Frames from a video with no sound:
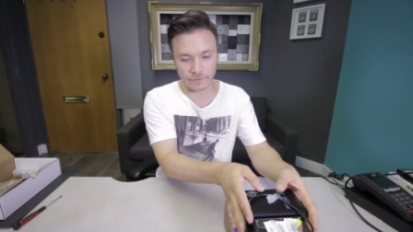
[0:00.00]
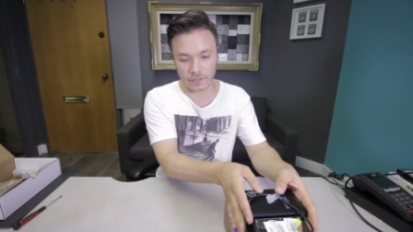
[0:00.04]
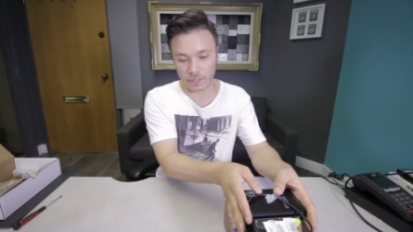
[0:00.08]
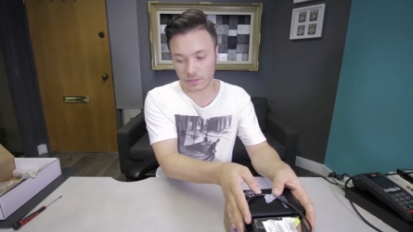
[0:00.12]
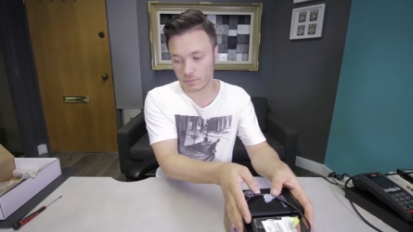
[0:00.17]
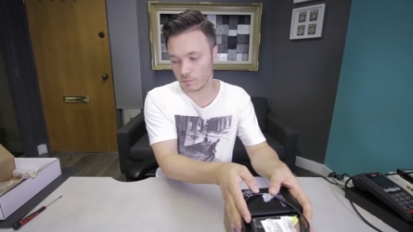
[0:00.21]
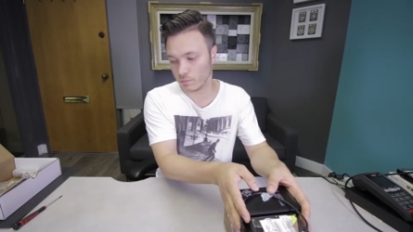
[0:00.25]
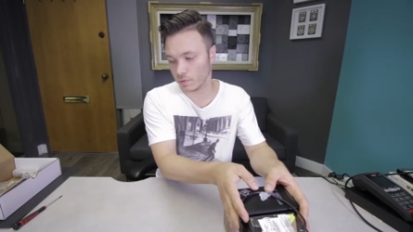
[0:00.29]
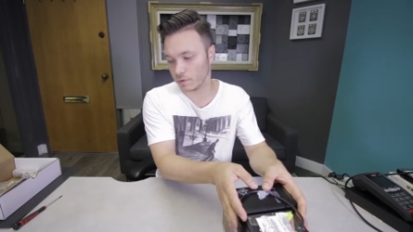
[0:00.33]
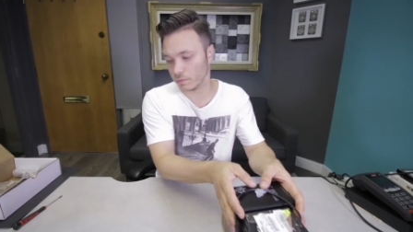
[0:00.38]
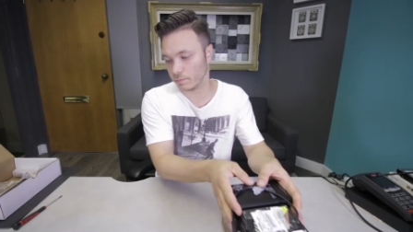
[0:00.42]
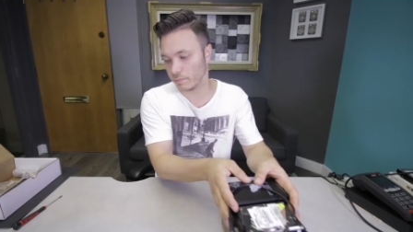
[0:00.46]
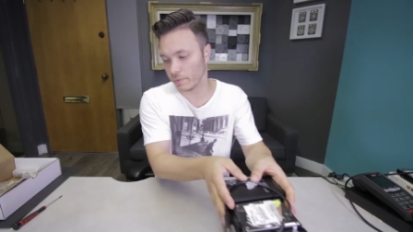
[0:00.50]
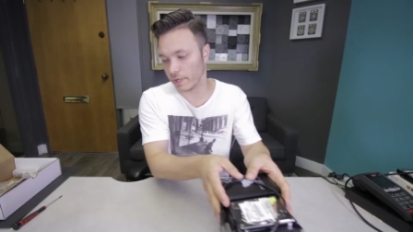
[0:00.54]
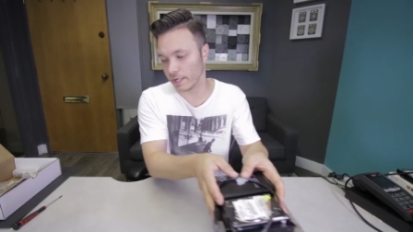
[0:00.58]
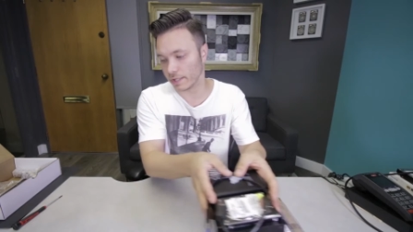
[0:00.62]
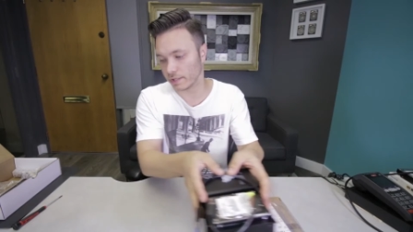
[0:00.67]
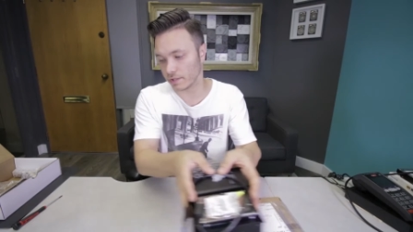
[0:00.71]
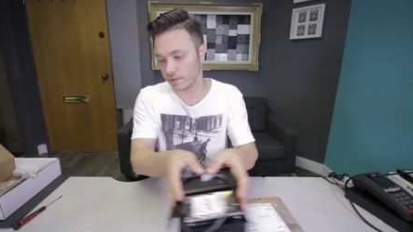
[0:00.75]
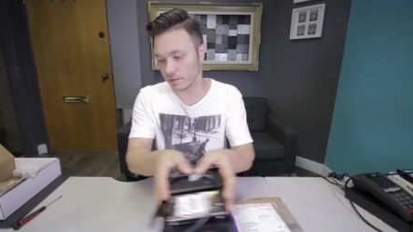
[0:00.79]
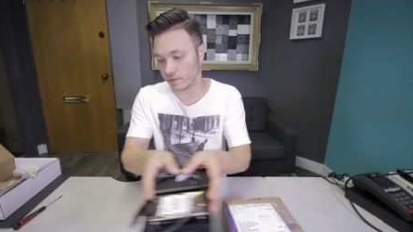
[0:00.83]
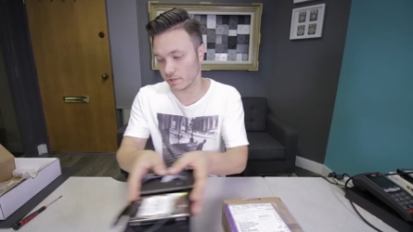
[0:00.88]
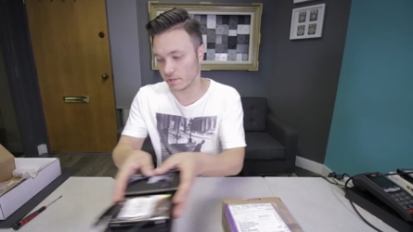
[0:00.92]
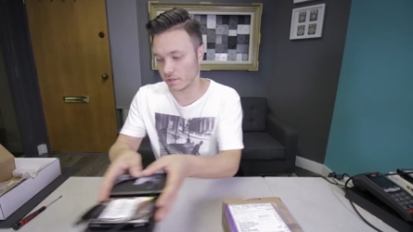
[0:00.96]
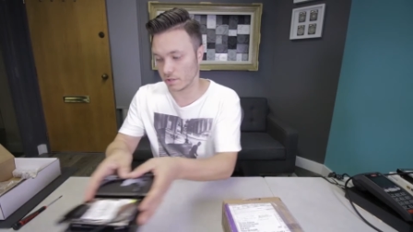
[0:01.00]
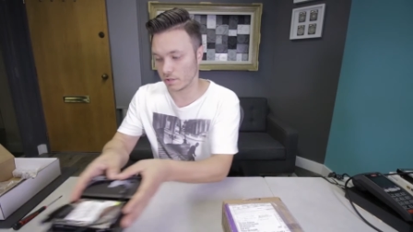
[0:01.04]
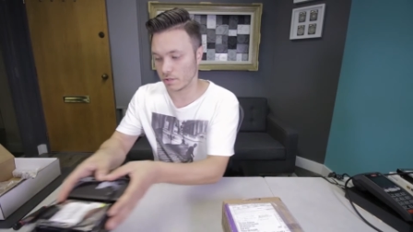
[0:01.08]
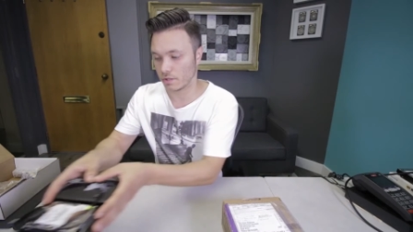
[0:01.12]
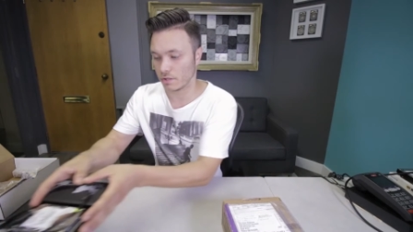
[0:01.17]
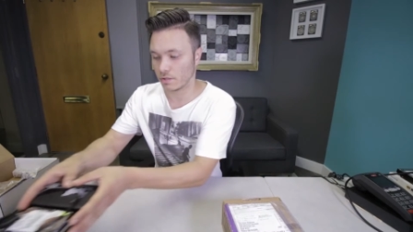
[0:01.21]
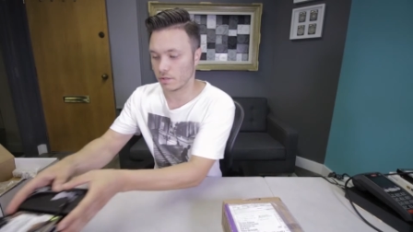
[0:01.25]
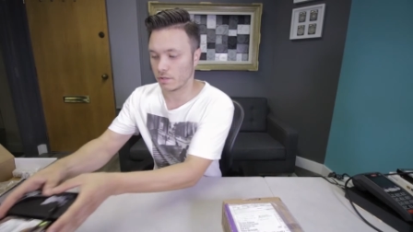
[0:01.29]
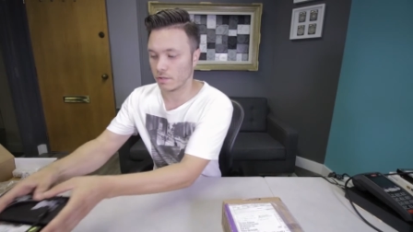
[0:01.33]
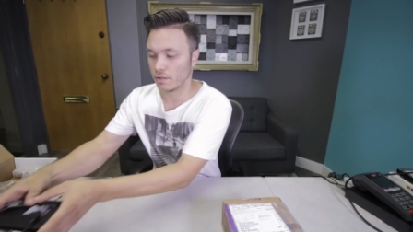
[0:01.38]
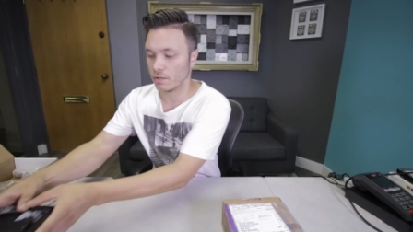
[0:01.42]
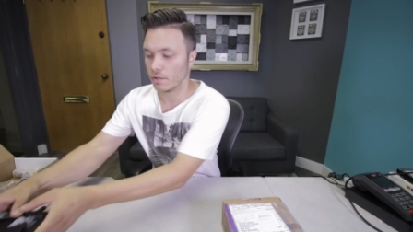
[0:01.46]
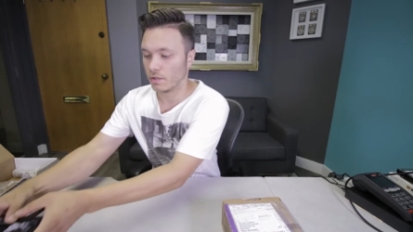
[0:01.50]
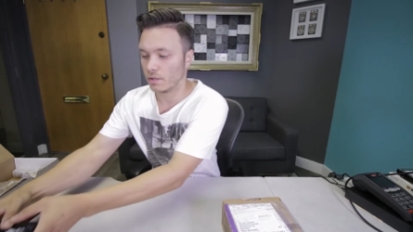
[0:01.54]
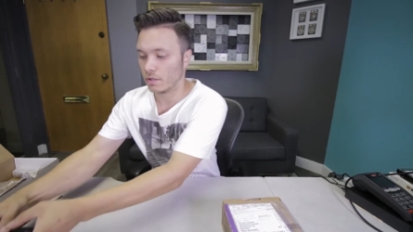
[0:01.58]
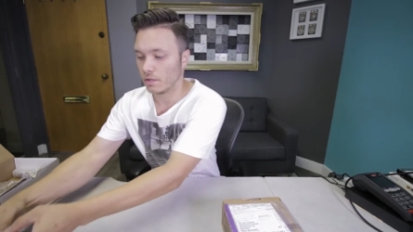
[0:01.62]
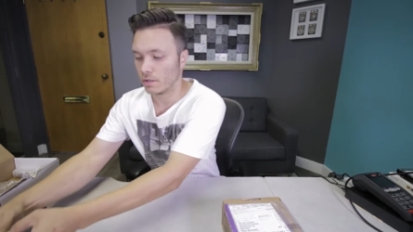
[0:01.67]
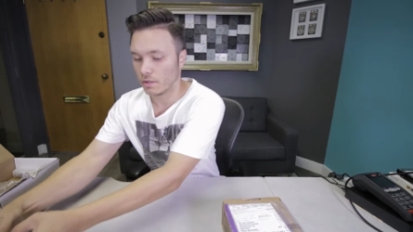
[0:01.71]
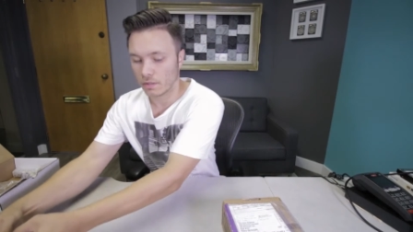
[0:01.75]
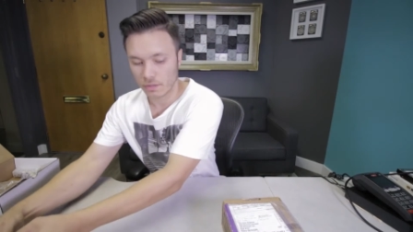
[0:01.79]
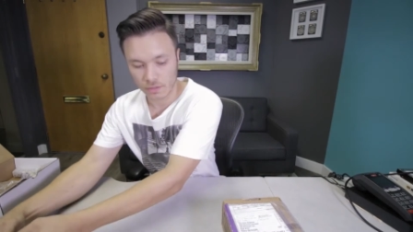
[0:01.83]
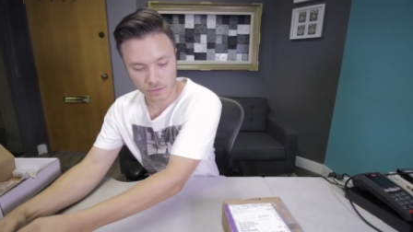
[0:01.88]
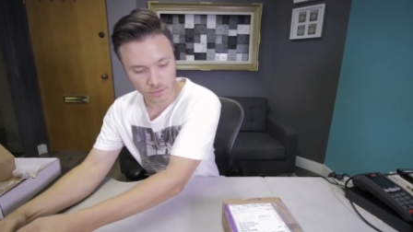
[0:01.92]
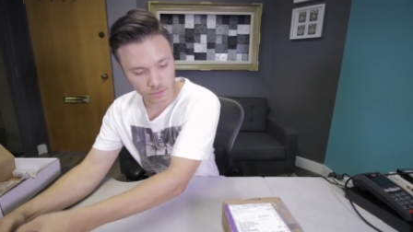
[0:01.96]
and one package
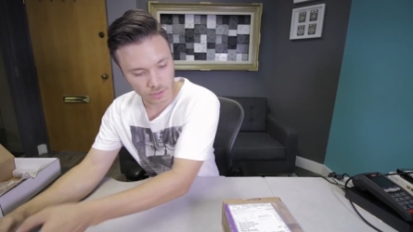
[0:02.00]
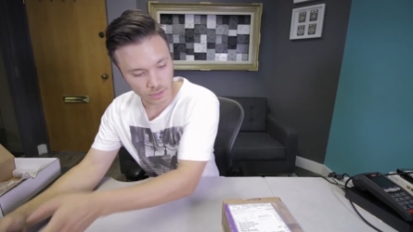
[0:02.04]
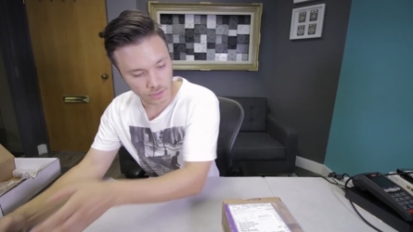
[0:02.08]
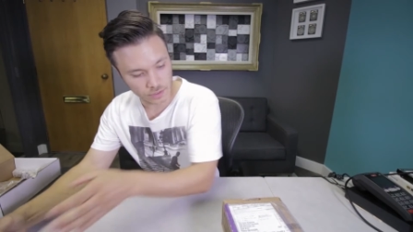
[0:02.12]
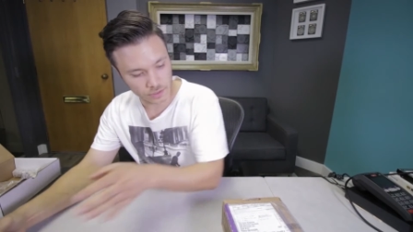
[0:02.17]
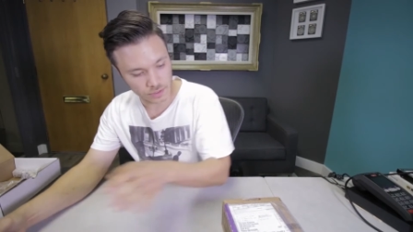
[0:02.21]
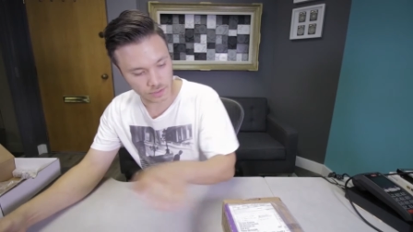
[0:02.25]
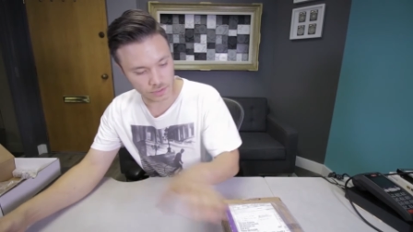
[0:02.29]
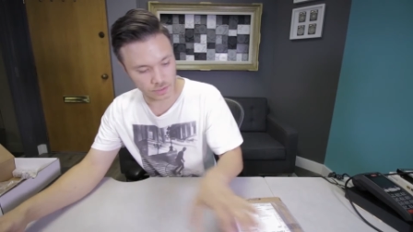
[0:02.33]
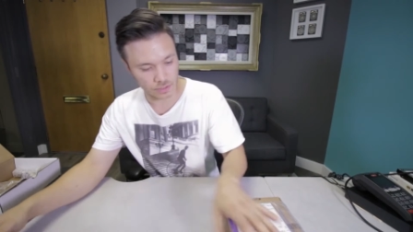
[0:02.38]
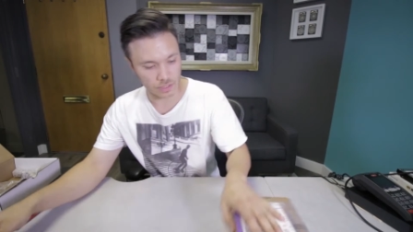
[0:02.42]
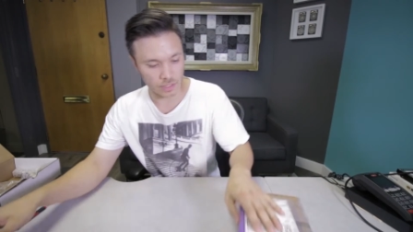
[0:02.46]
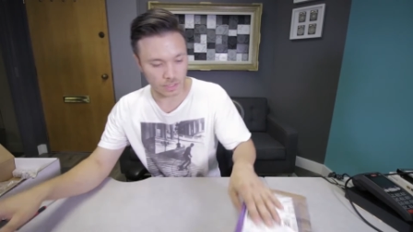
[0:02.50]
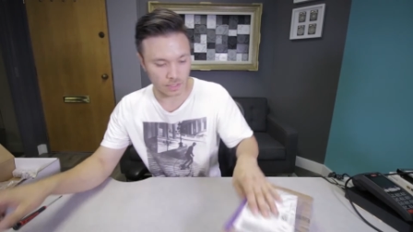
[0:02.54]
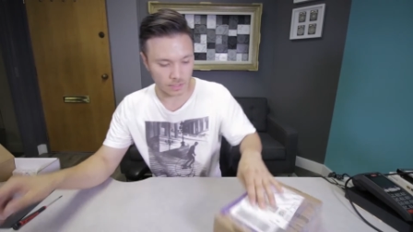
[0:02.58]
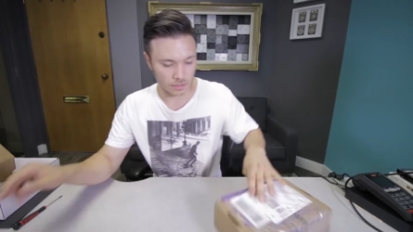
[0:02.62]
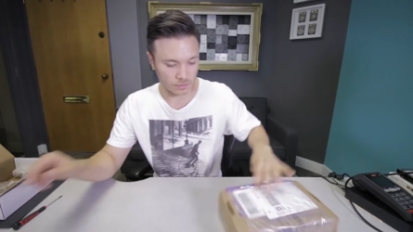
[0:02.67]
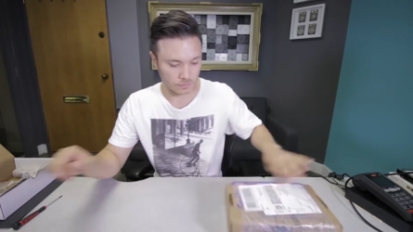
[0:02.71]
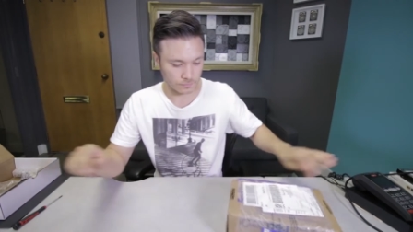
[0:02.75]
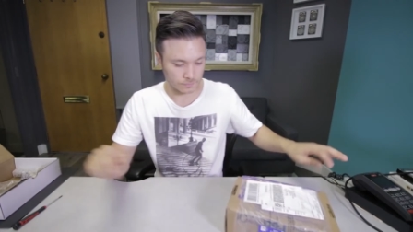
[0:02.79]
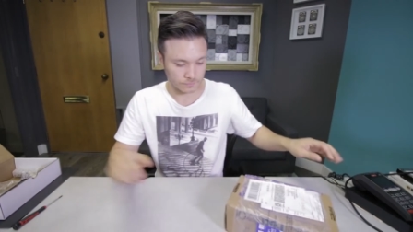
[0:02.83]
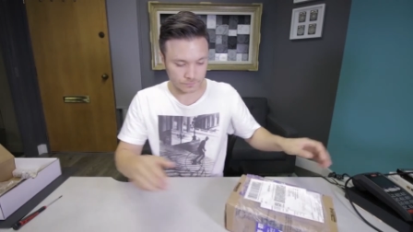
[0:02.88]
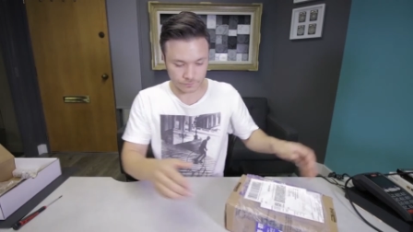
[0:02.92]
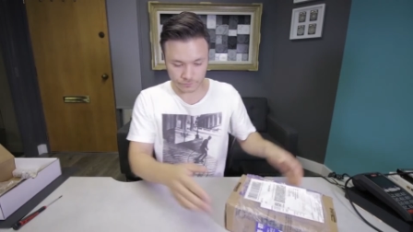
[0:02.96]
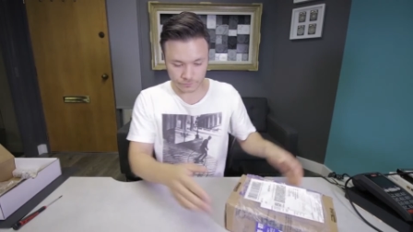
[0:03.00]
that just got in.